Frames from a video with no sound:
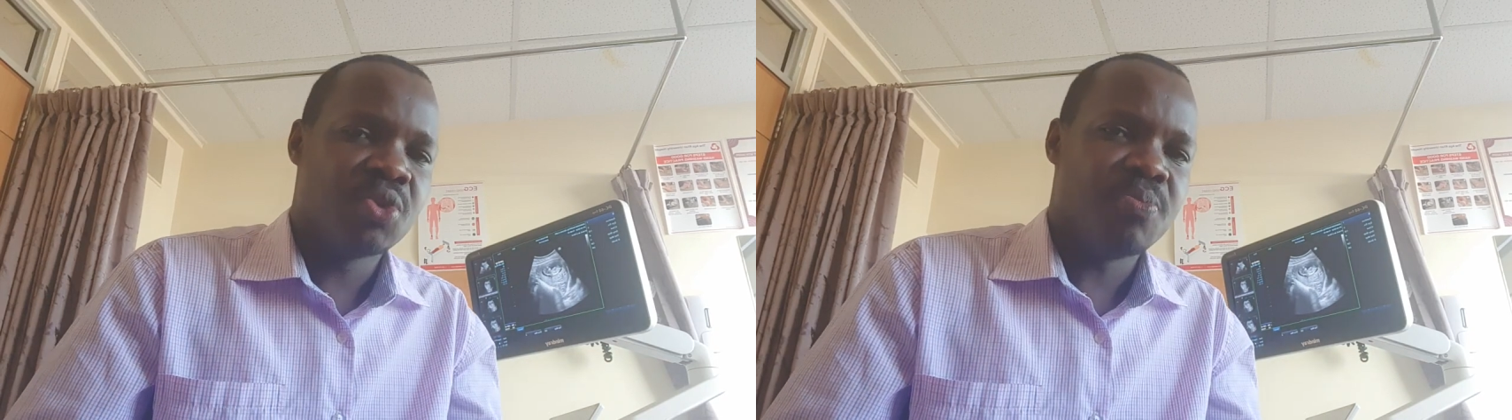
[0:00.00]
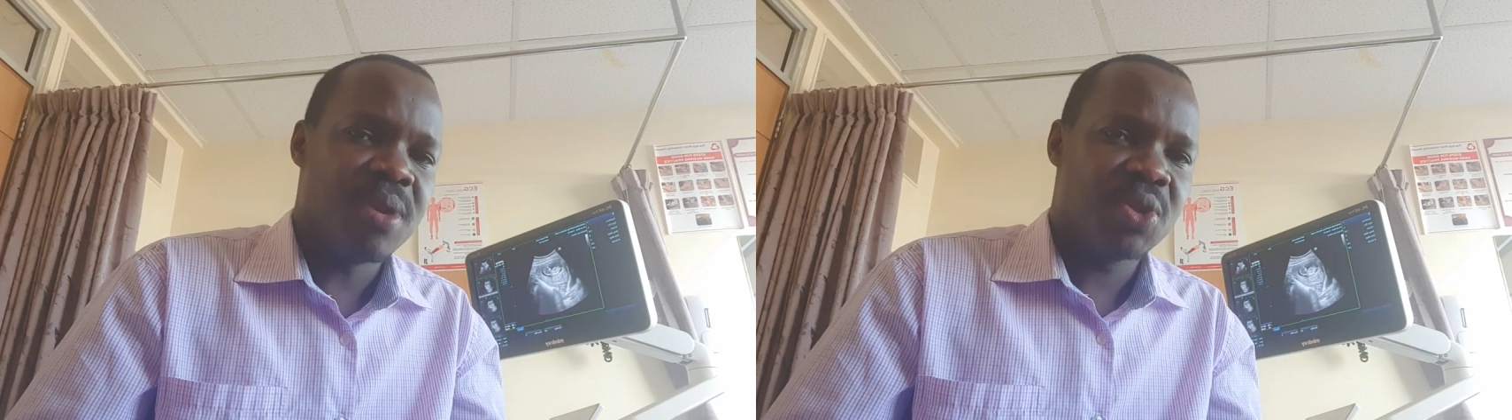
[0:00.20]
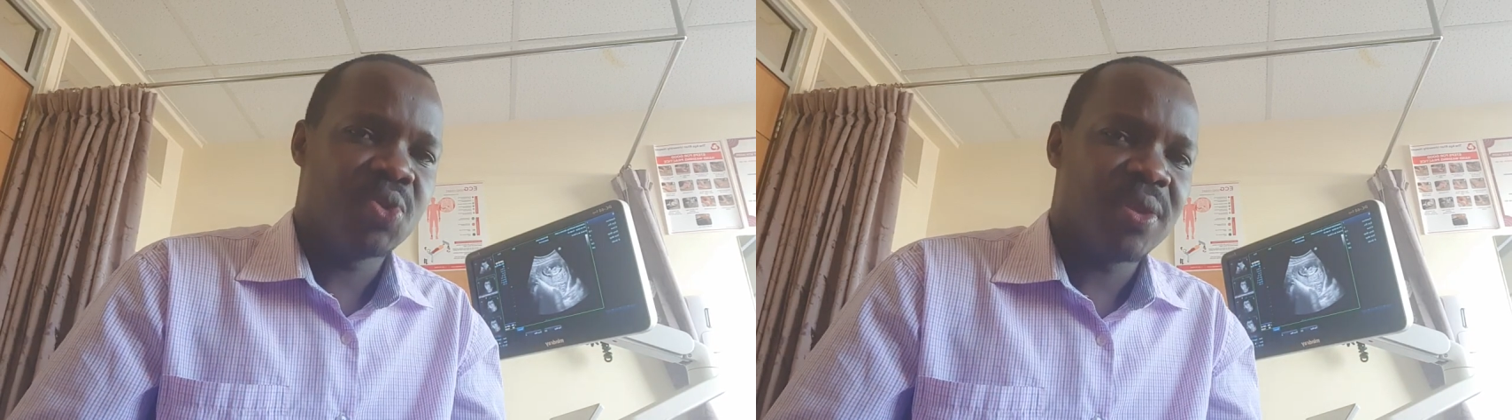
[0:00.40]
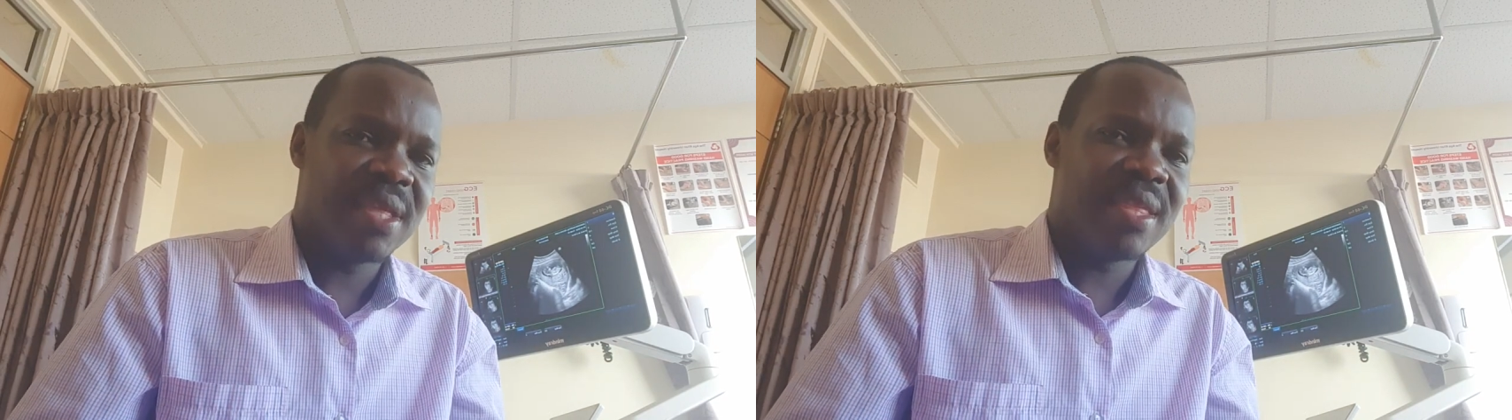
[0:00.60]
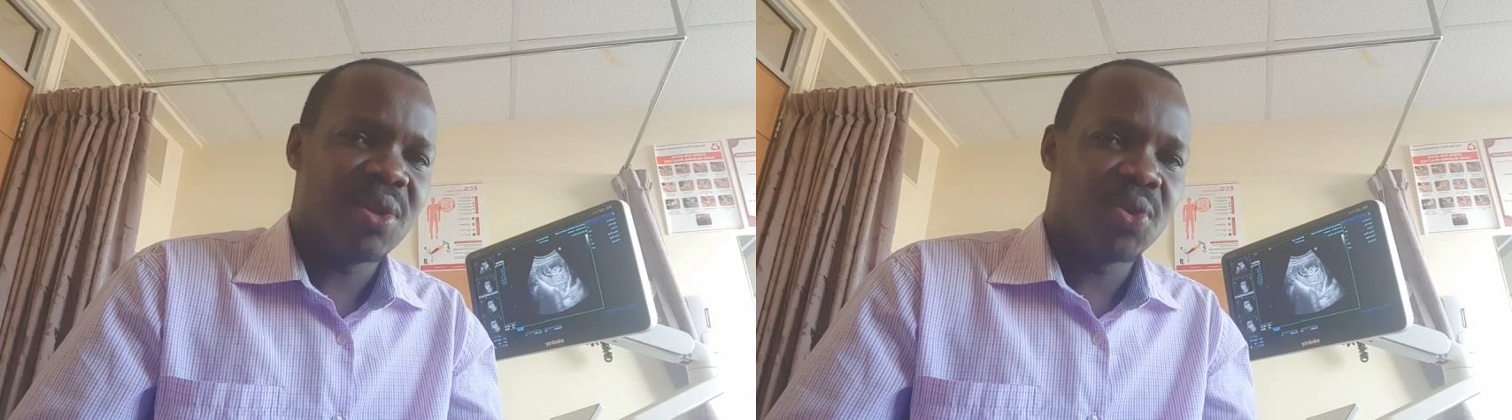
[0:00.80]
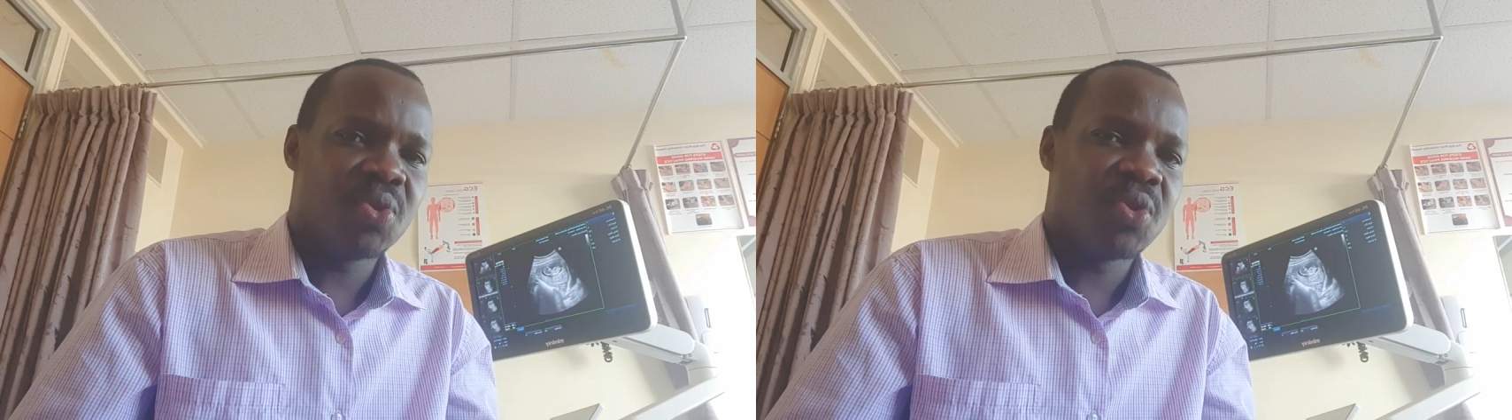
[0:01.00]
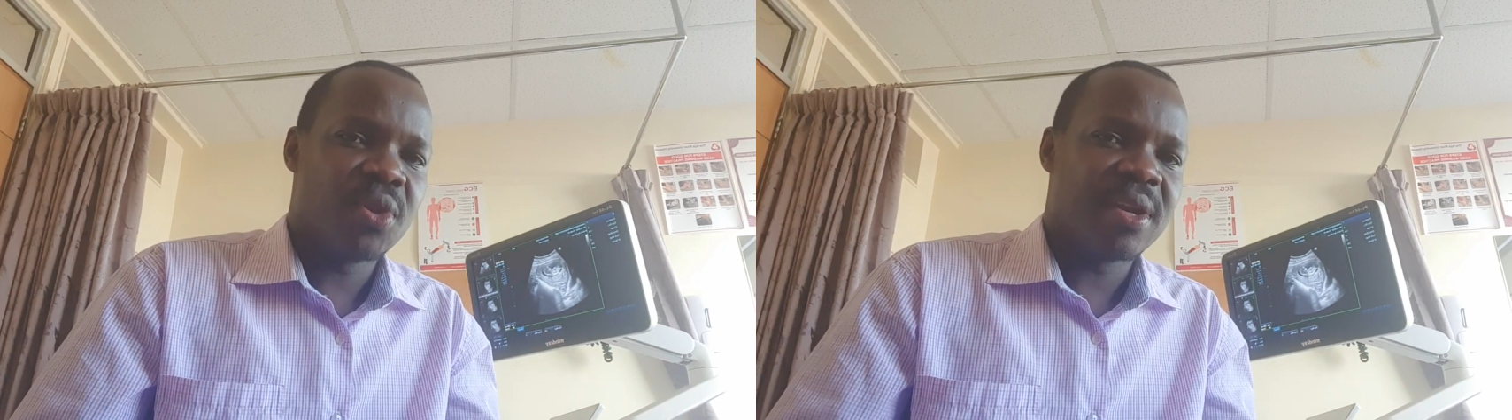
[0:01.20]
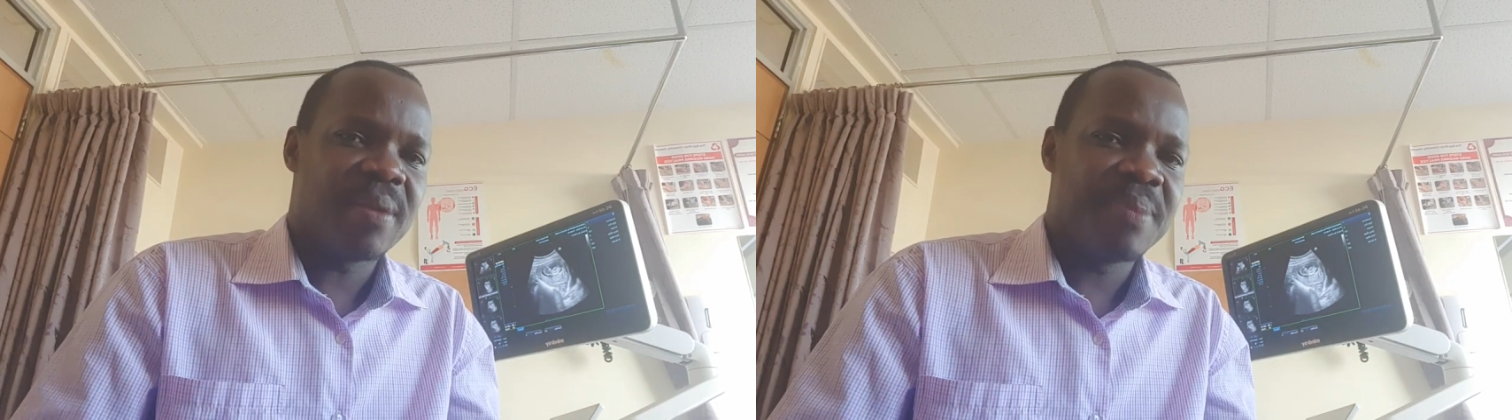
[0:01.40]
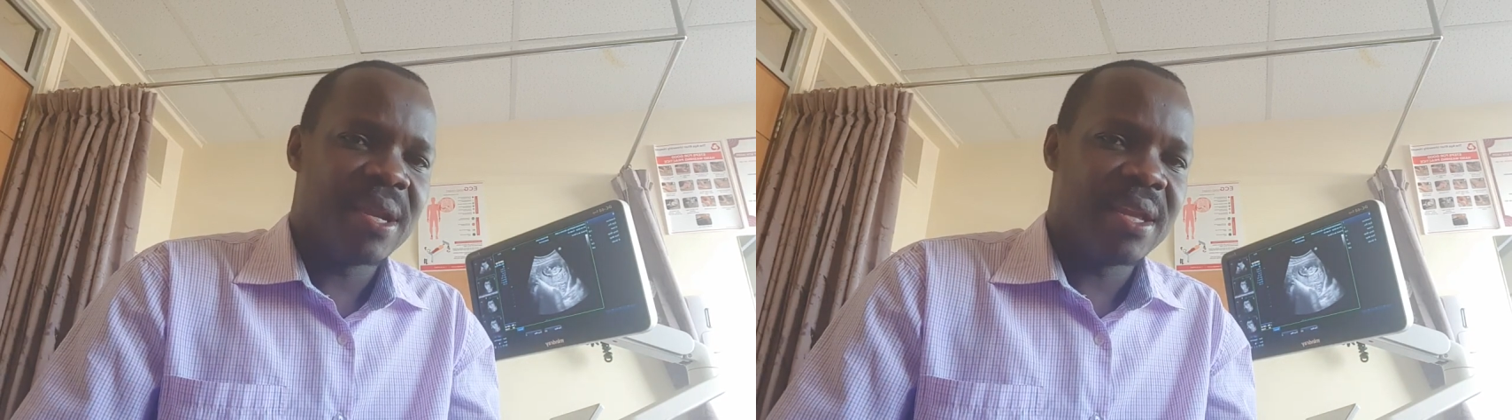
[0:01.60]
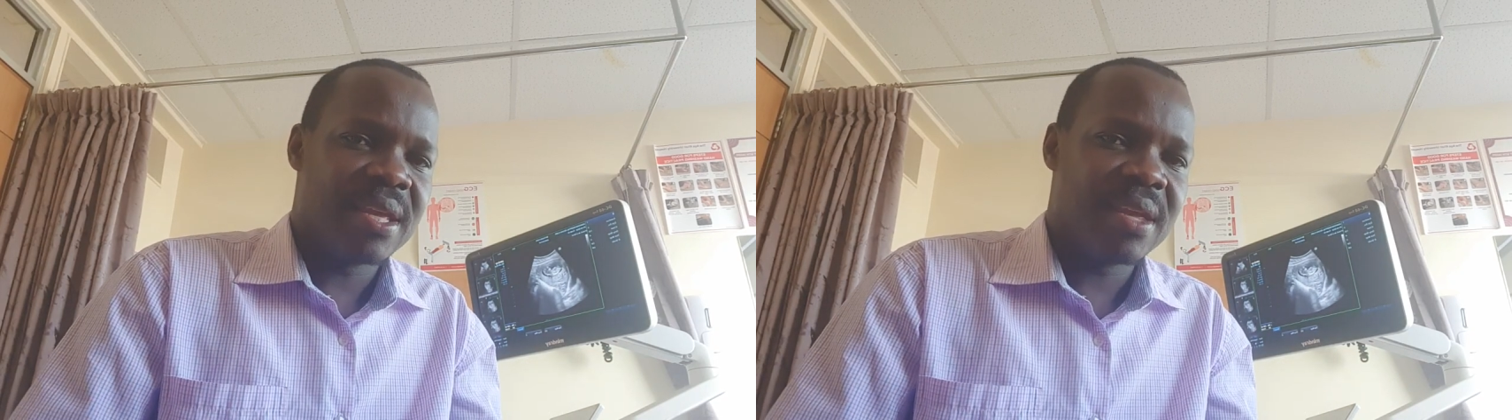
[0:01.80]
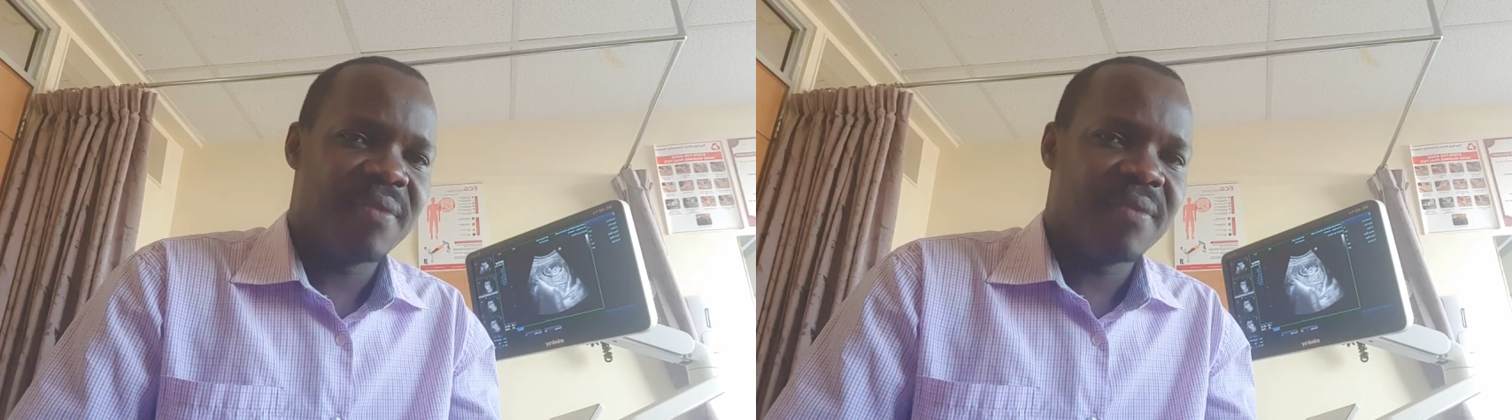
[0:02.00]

to make sure that they're not growing rapidly